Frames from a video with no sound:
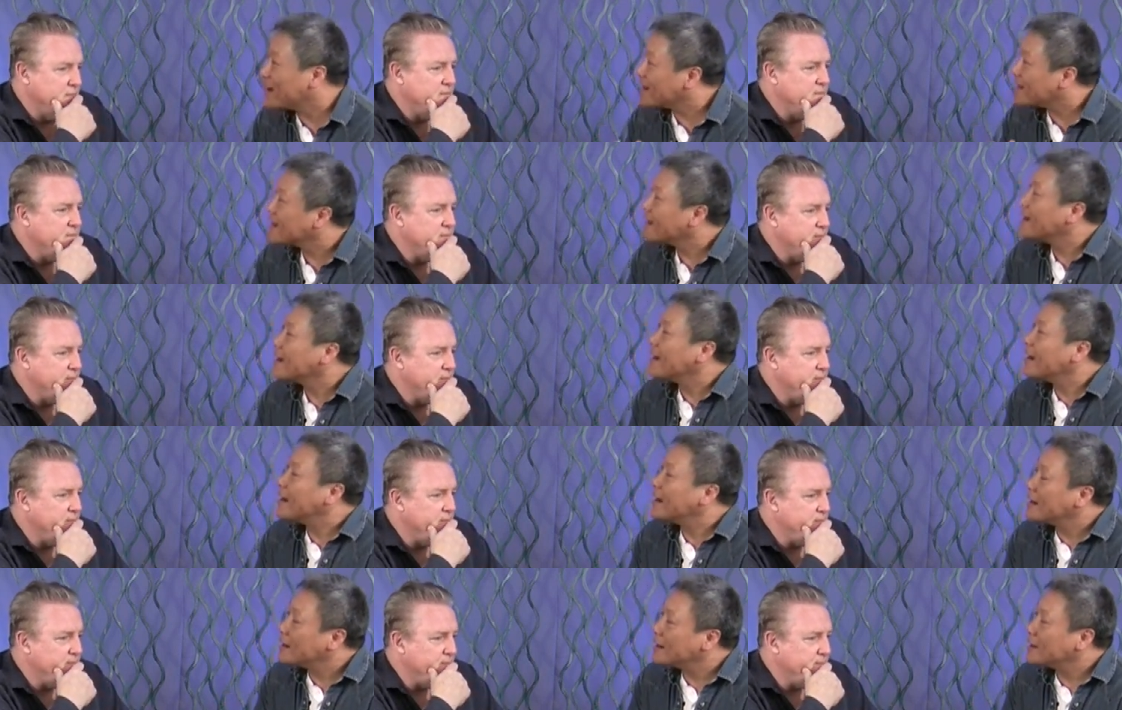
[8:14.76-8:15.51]
Speaker 1: but
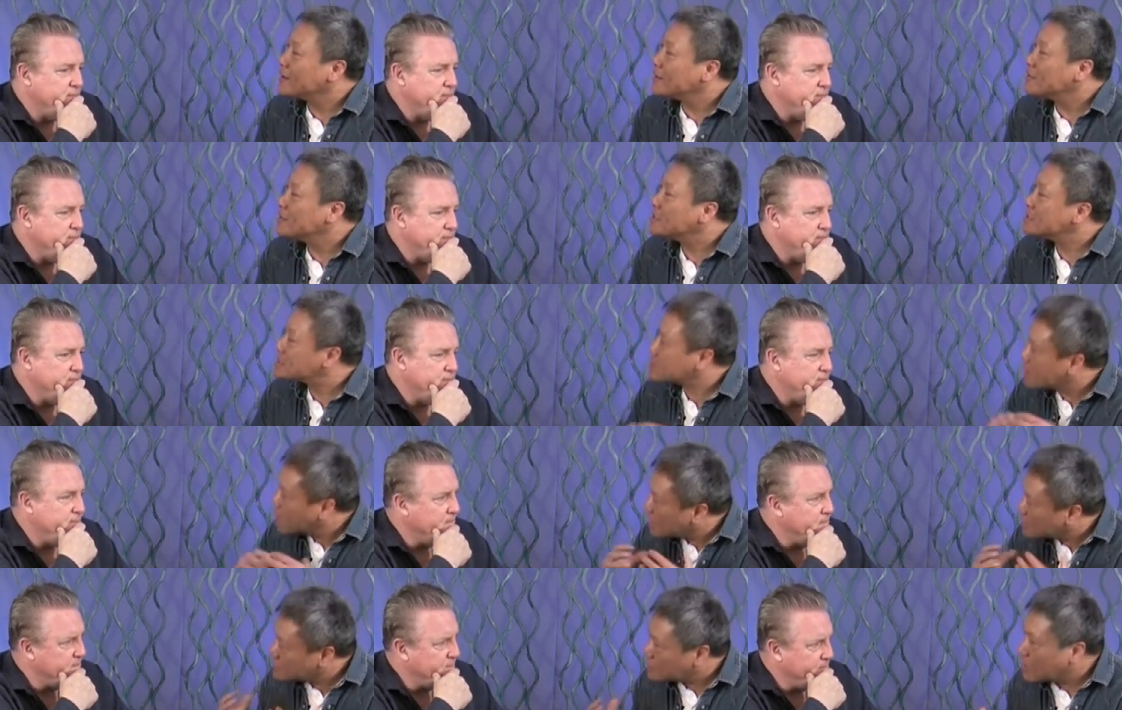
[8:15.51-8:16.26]
uh, the
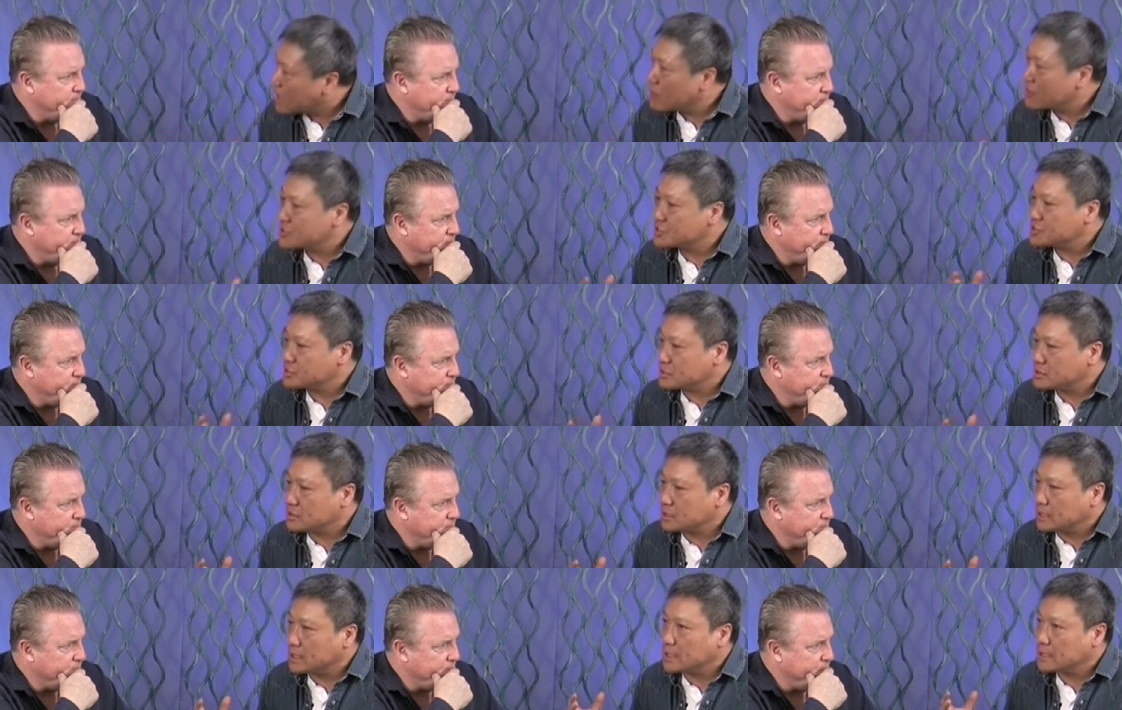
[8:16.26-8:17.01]
Scots
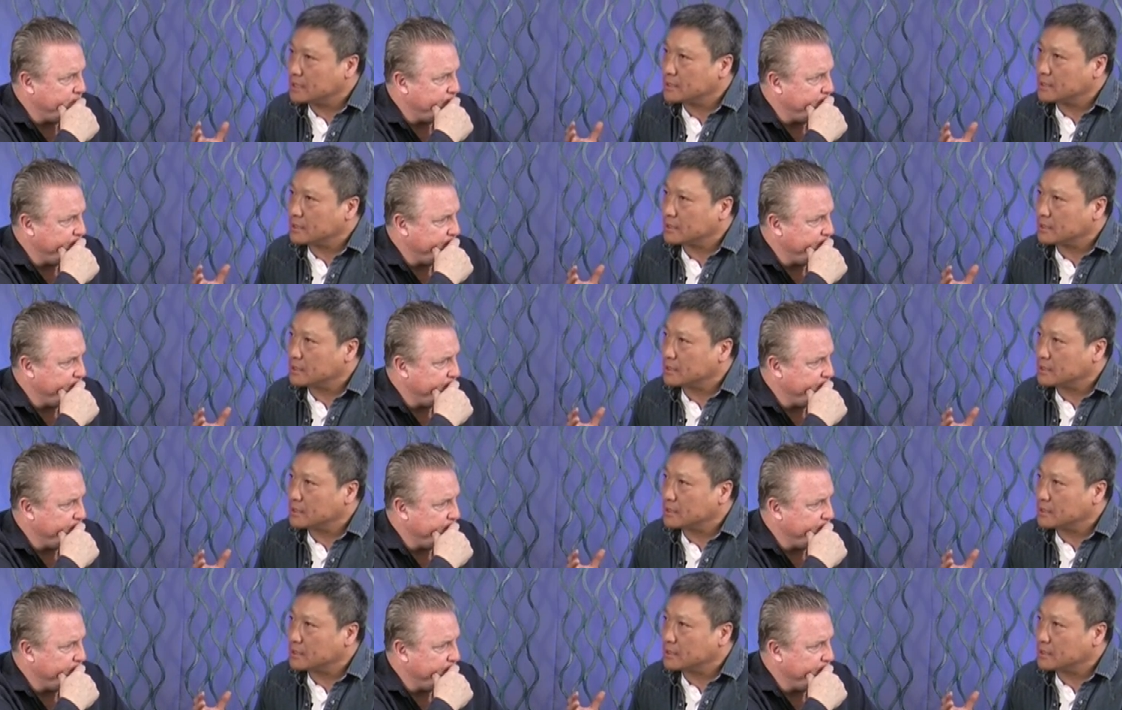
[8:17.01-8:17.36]
Irish uh,